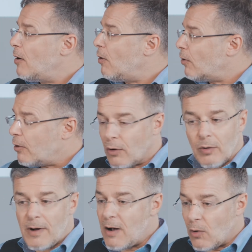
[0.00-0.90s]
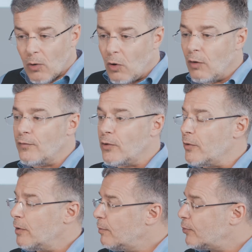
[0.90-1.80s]
or Corba or other
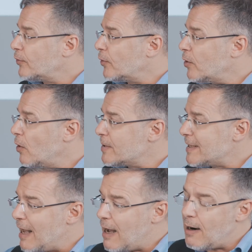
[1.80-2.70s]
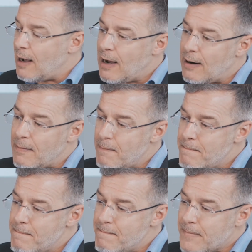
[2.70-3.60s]
protocols are
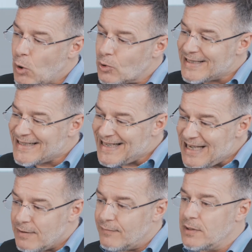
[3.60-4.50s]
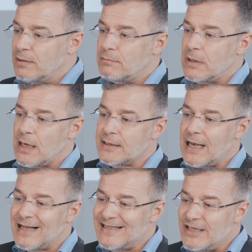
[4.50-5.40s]
conceived as
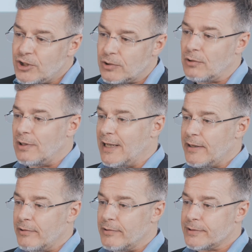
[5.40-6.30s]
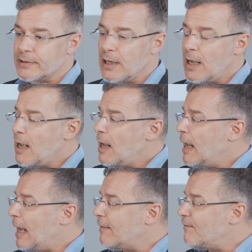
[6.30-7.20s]
additional layers.
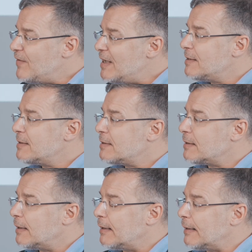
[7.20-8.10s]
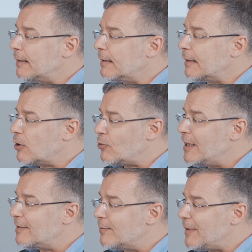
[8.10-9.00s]
And this
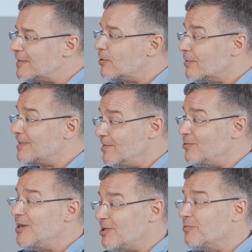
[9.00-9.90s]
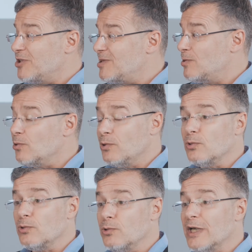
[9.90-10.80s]
creates a particular situation, which is
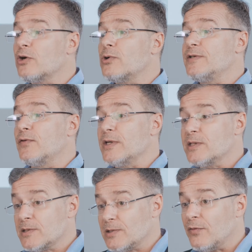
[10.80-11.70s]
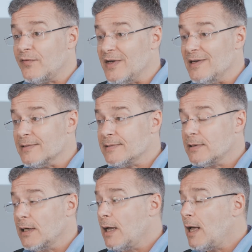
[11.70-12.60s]
you increase the risk surface.
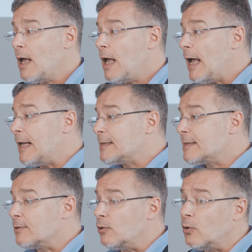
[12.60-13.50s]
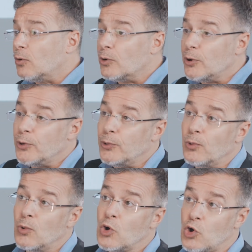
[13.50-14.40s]
And so
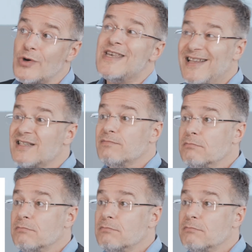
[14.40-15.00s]
you create